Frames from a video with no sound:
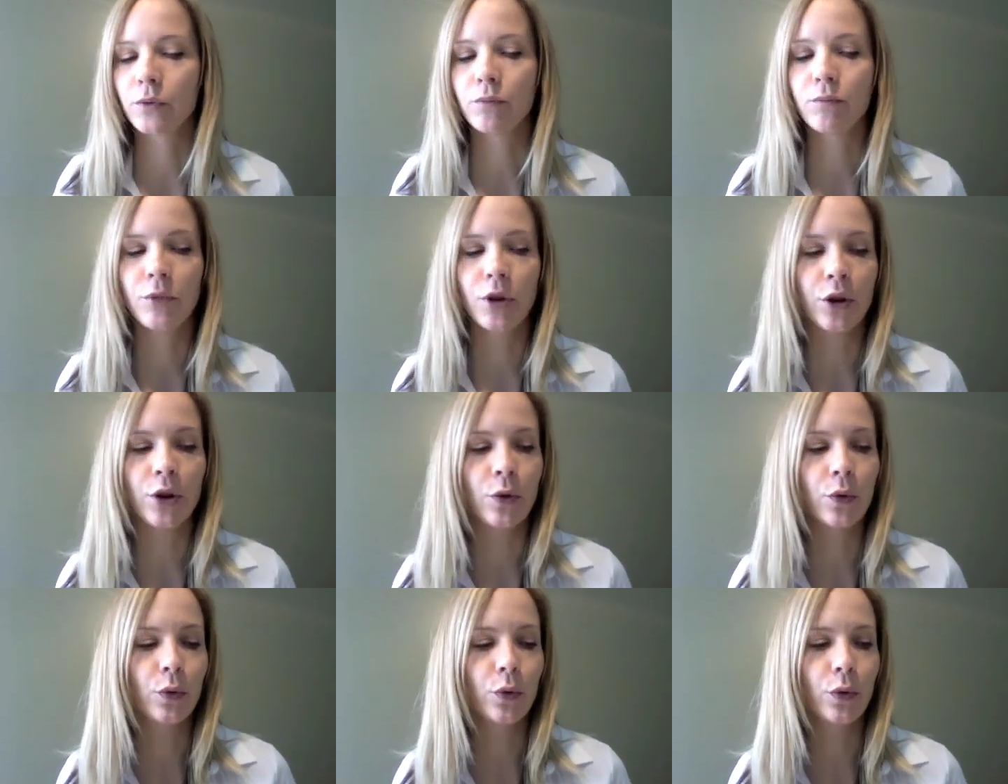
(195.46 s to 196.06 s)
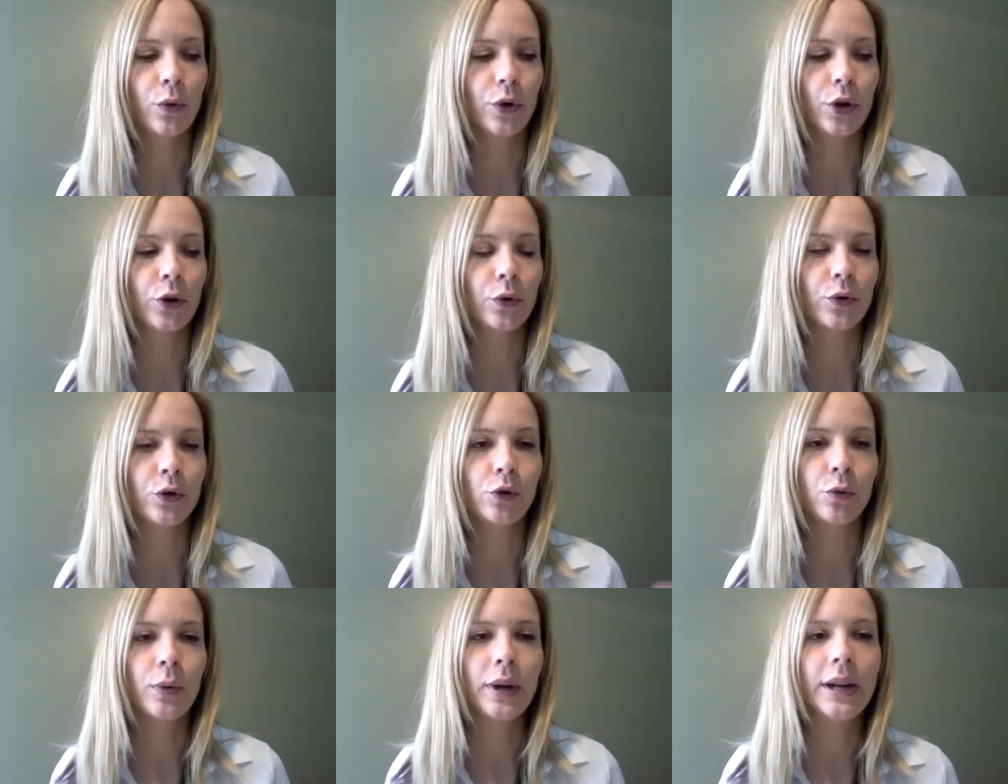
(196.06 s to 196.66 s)
You
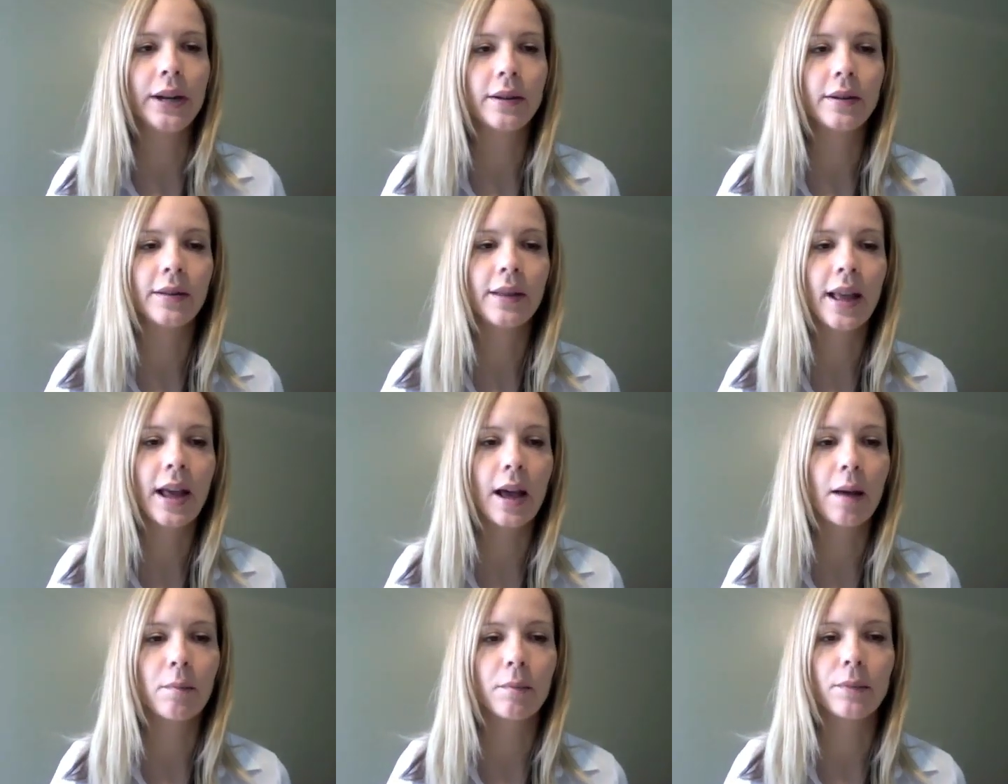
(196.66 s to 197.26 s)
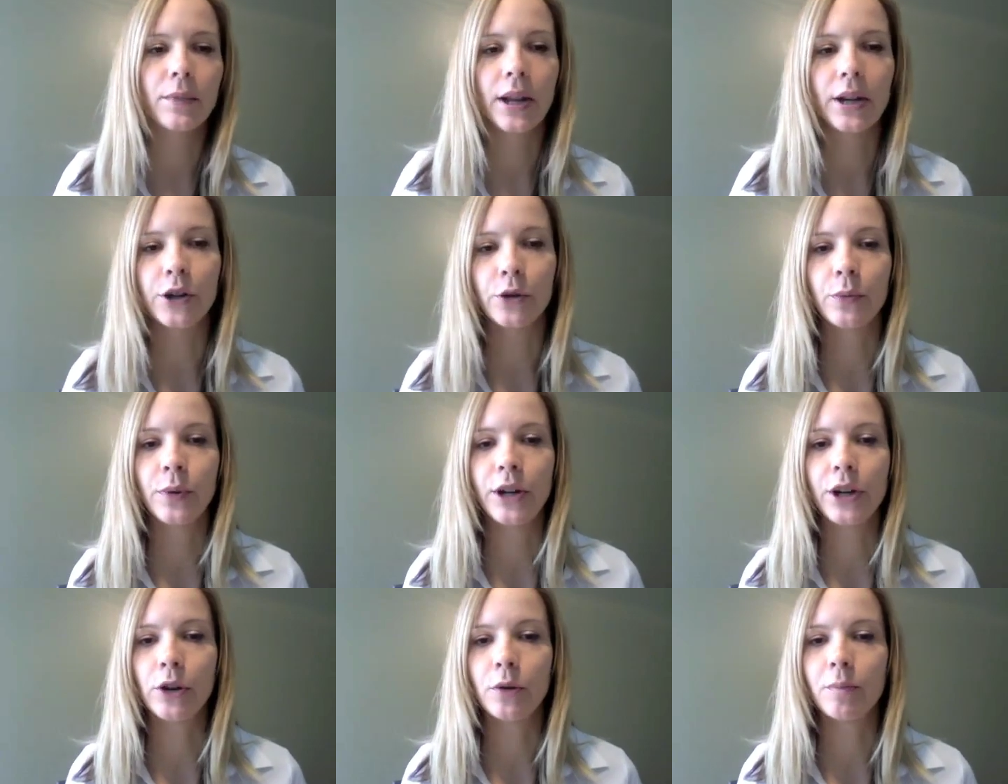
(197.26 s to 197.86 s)
tweet them, they
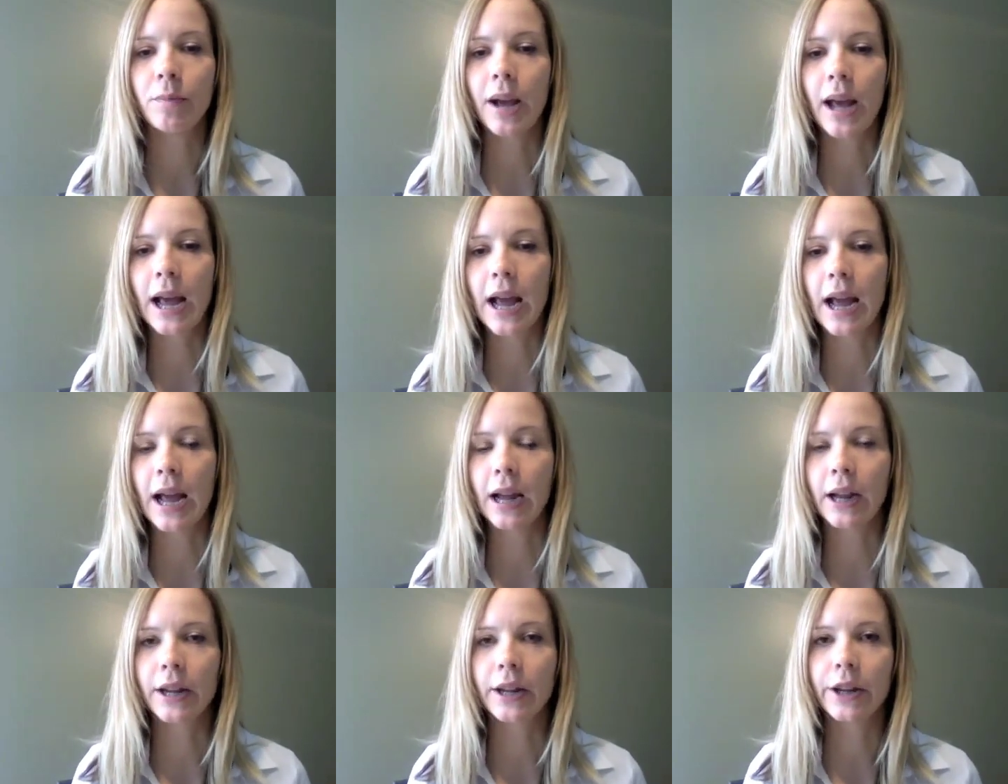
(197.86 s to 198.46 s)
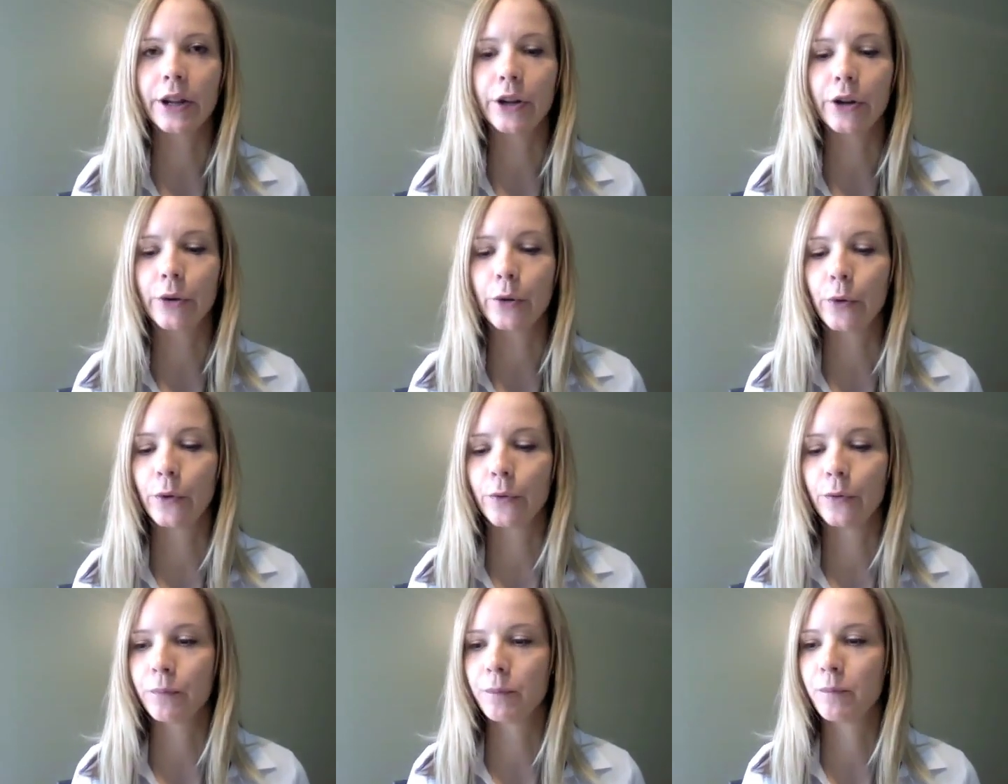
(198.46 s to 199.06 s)
tweet you back.
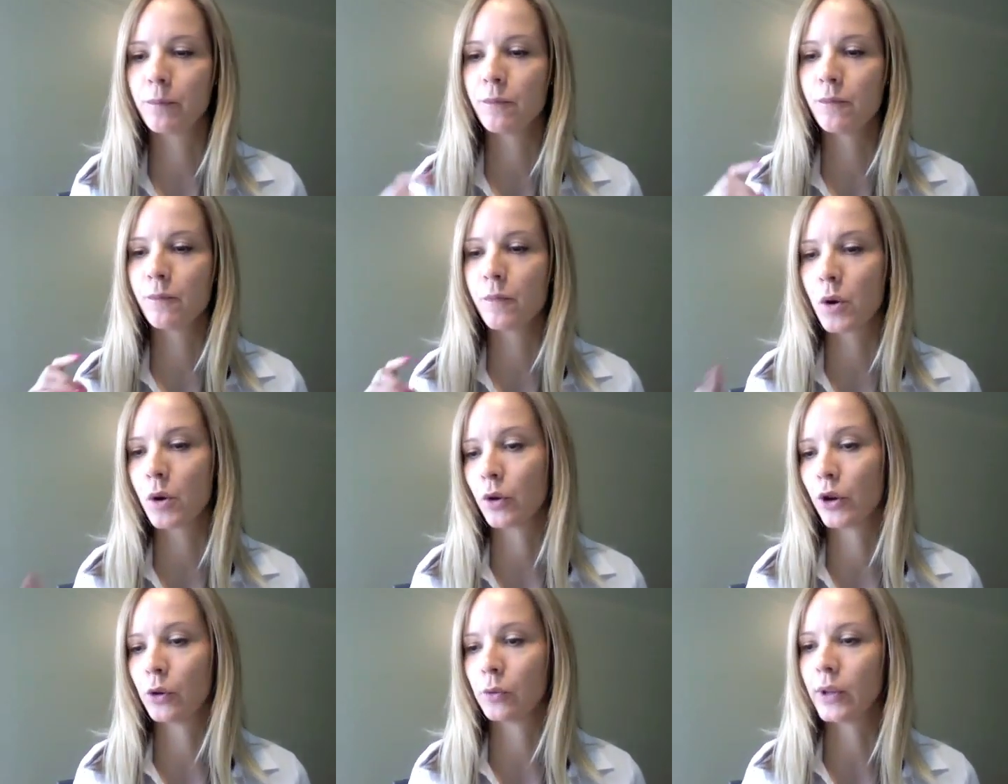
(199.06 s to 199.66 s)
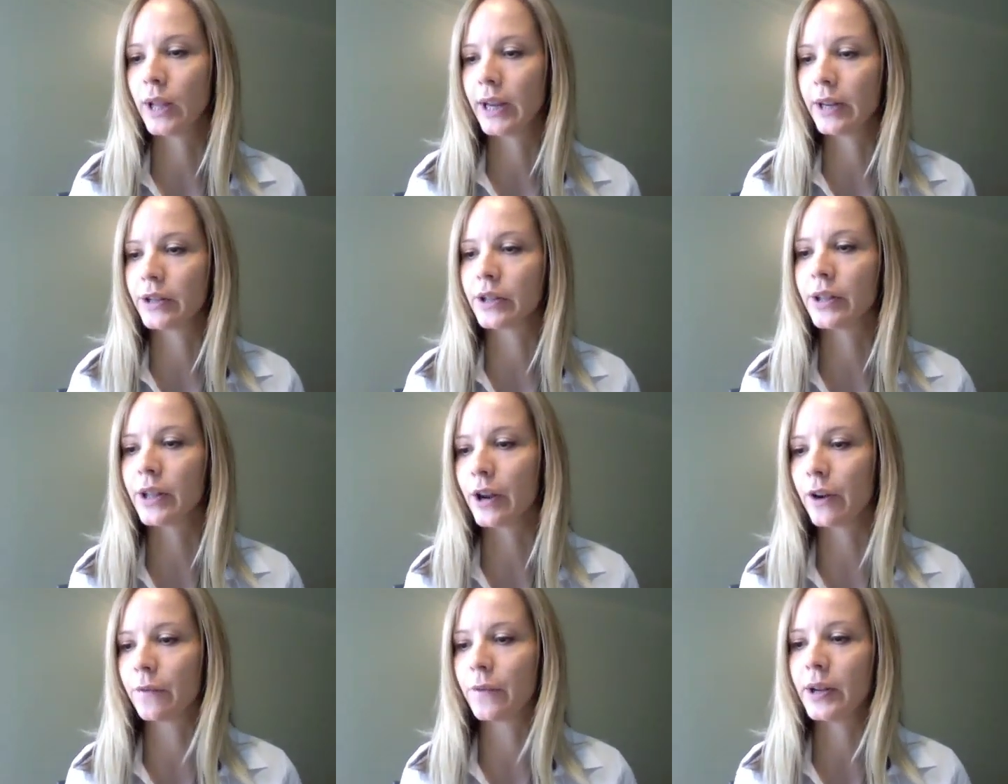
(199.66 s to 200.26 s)
You link to
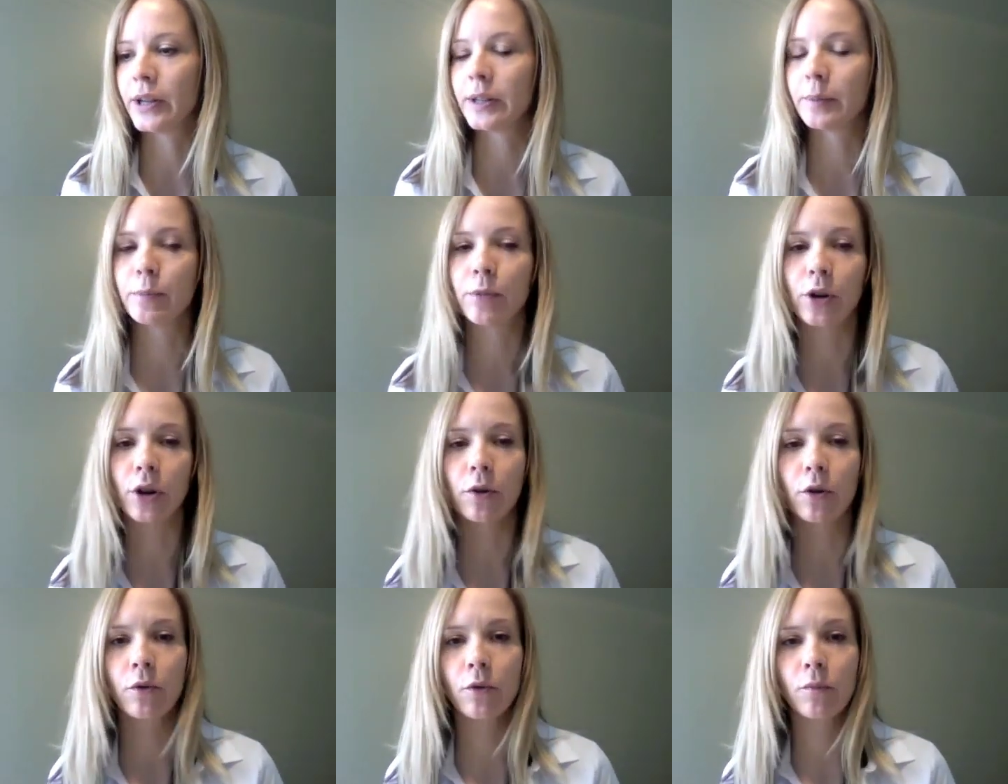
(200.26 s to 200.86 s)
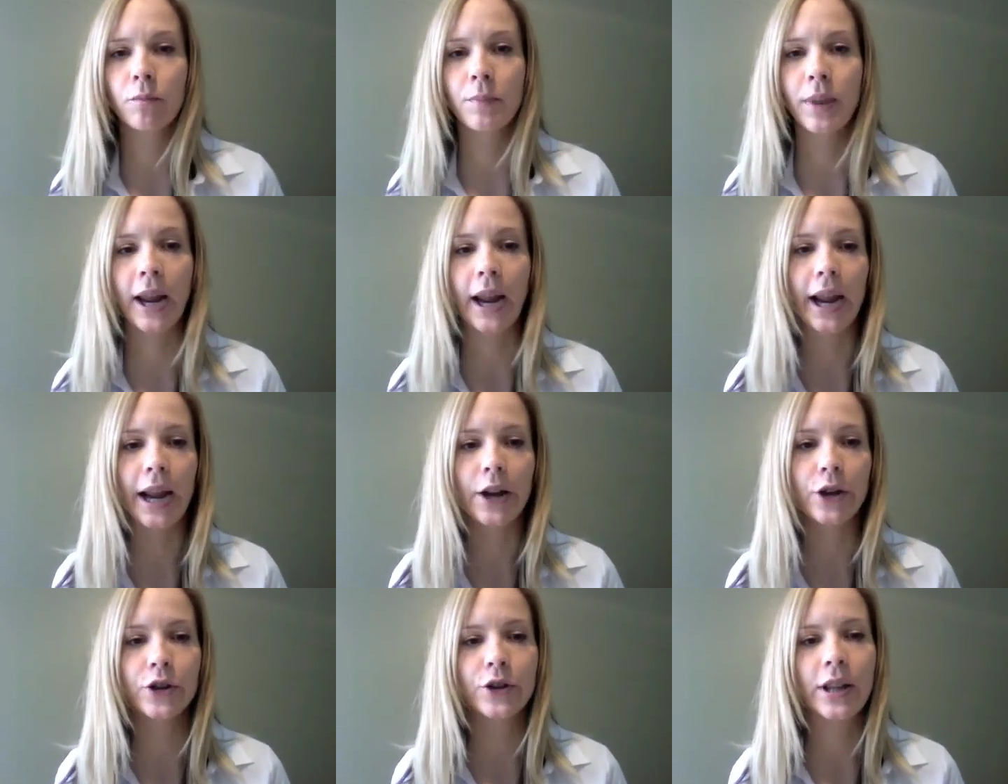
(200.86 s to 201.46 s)
their Facebook
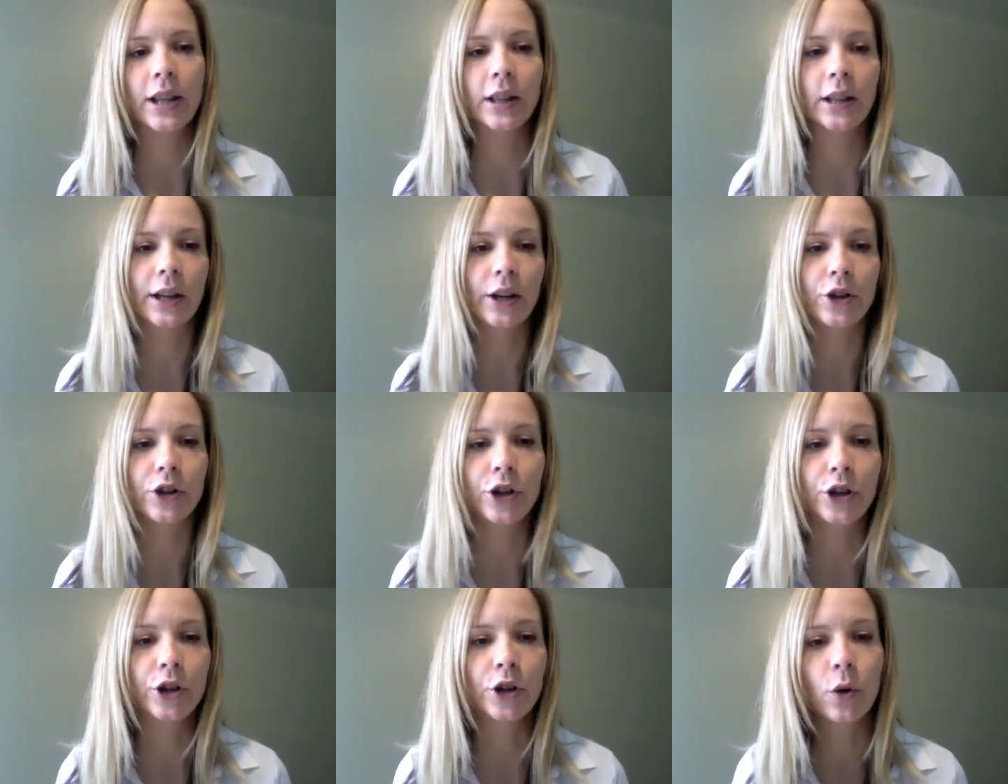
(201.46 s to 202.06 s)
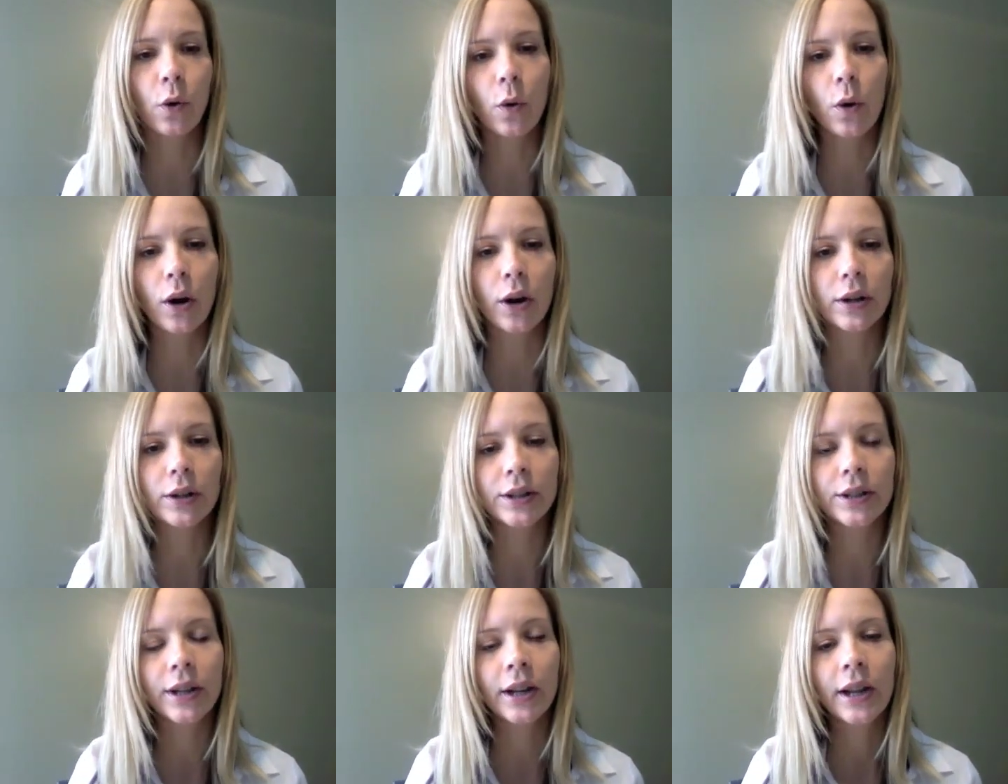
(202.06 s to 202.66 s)
page, they link to
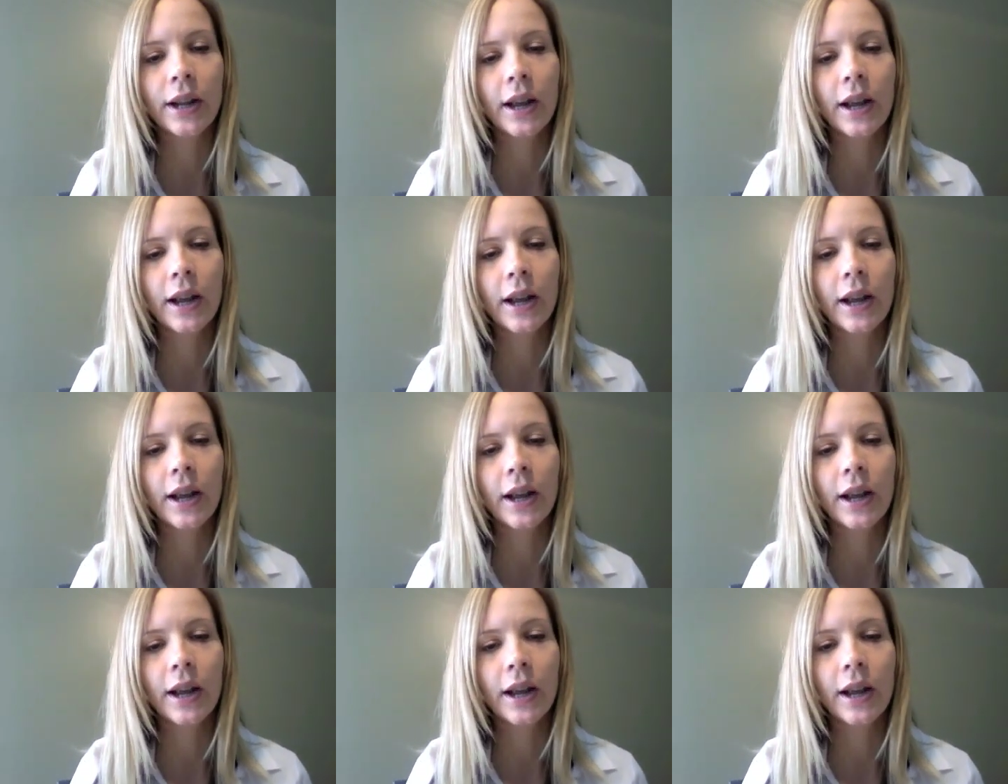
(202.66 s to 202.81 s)
yours.